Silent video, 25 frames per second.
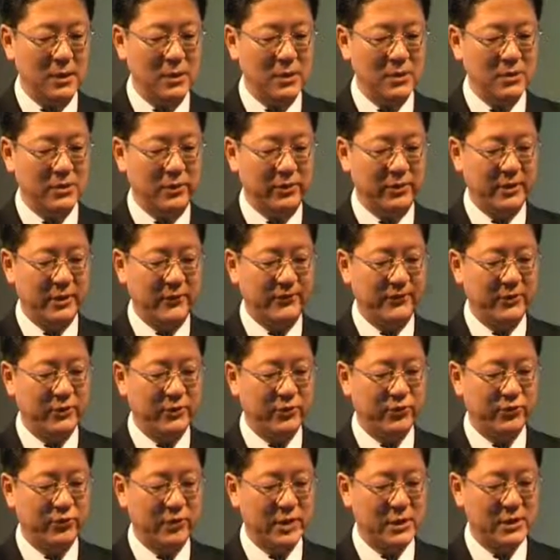So
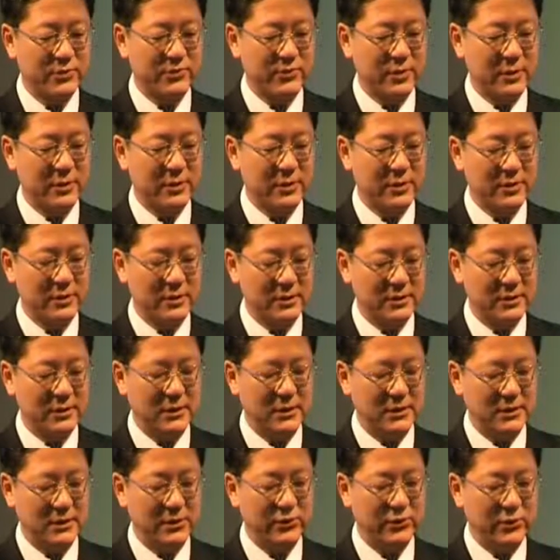definite
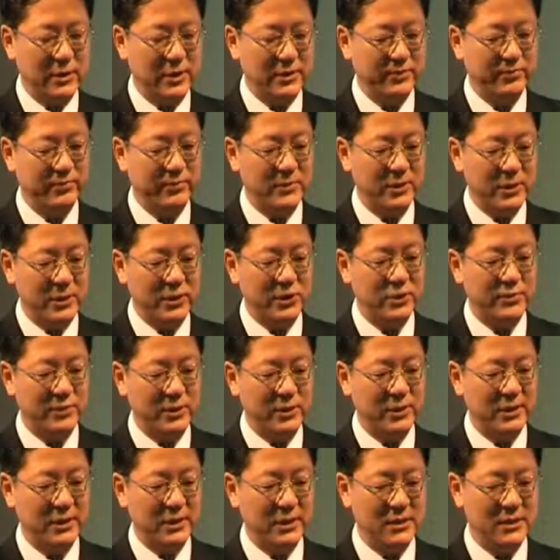the
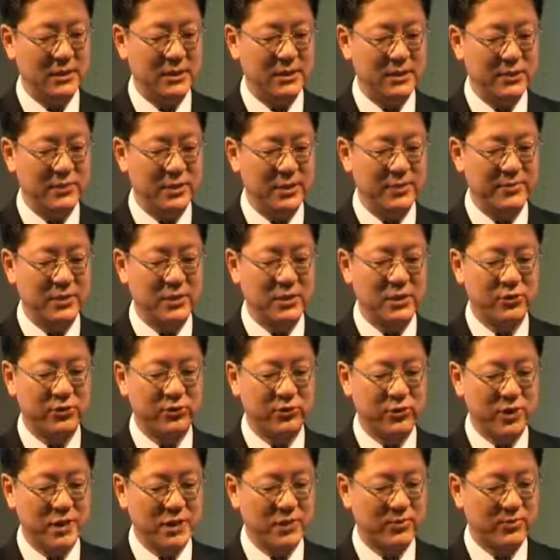treatment is stem cell
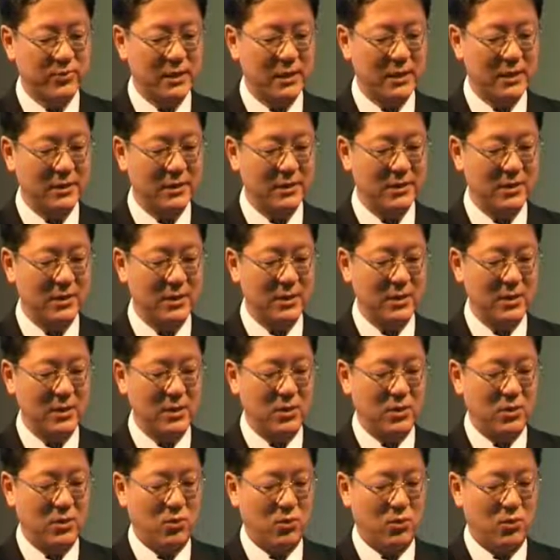transplant
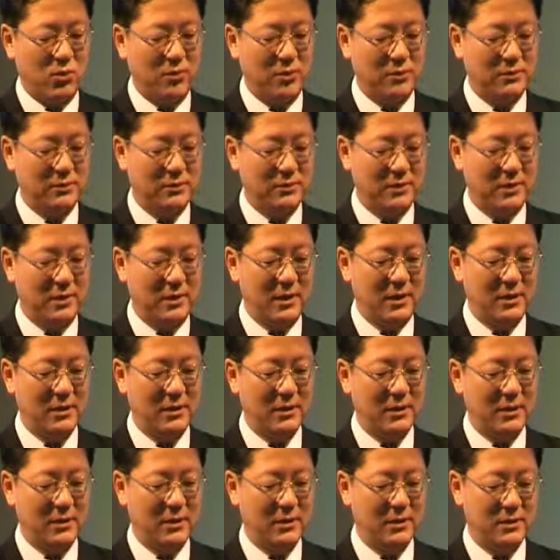or
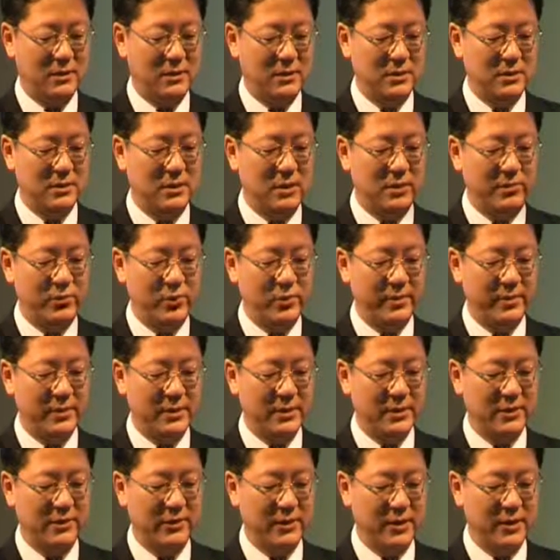
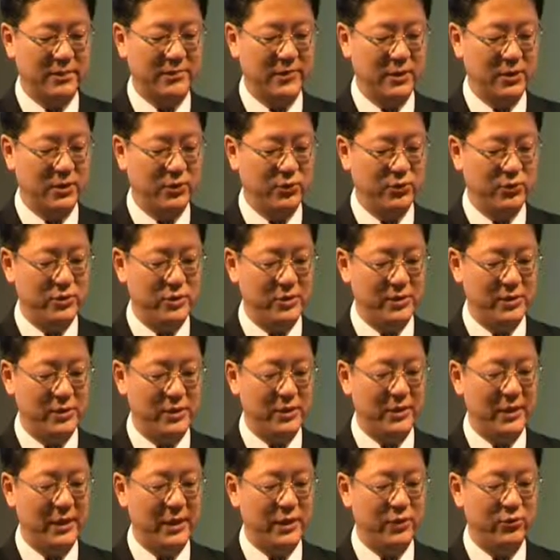anti-complement therapy using
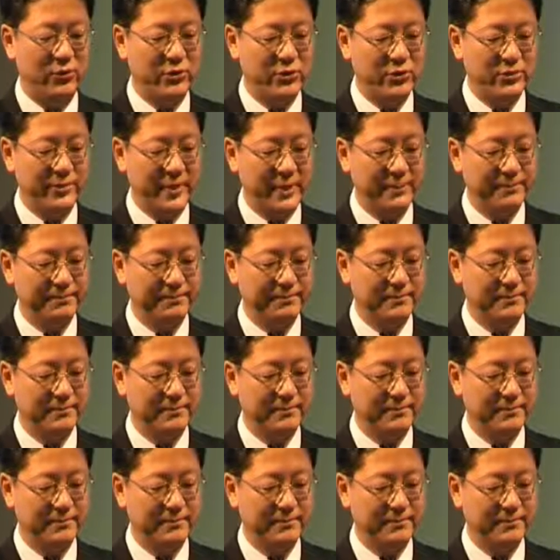eculizumab.